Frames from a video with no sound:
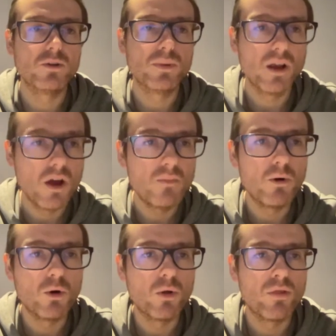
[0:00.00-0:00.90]
you'll be a lot
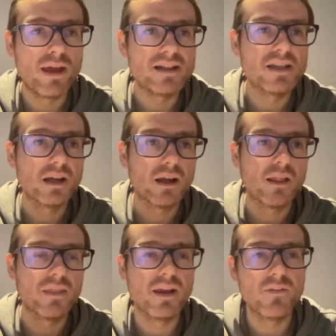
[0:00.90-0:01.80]
more authentic
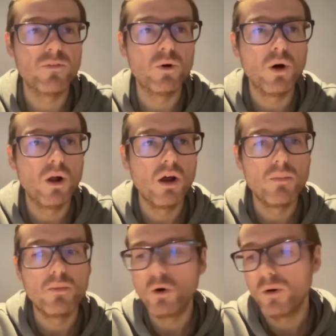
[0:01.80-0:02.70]
and therefore a
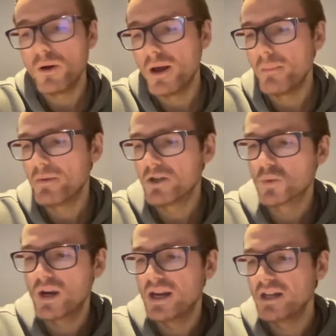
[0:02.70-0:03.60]
lot more
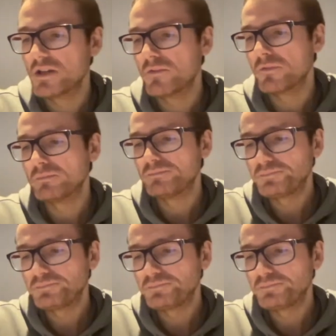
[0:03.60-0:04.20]
persuasive.